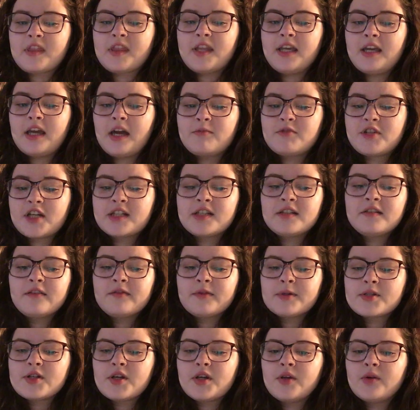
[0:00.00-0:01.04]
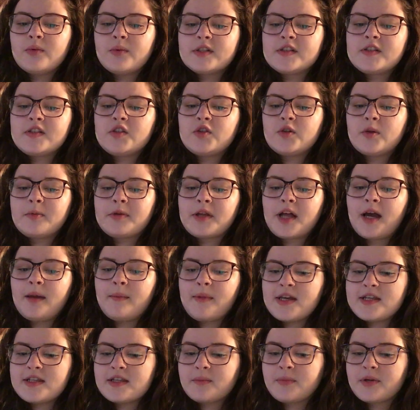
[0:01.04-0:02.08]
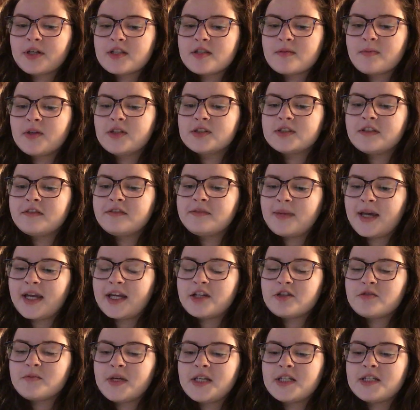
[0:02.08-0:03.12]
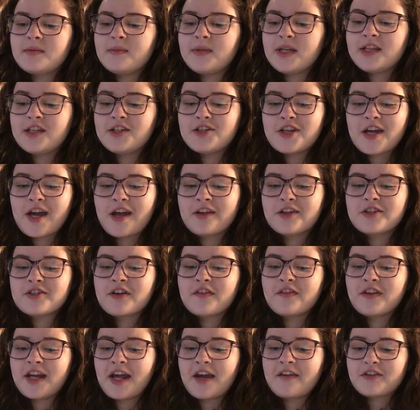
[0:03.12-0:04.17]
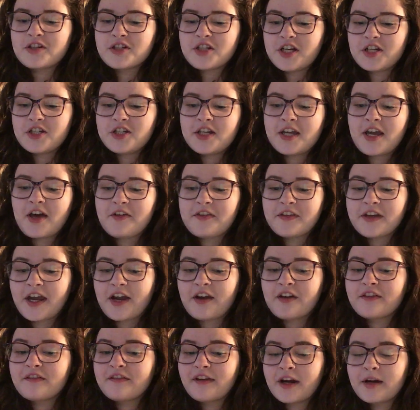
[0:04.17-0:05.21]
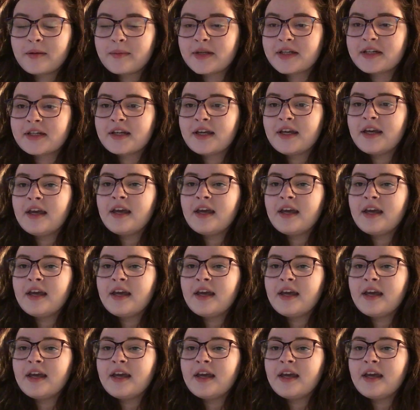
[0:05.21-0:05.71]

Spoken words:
The objective number 2 was to apply basic principles of management to meet the challenge of an ever-changing healthcare environment.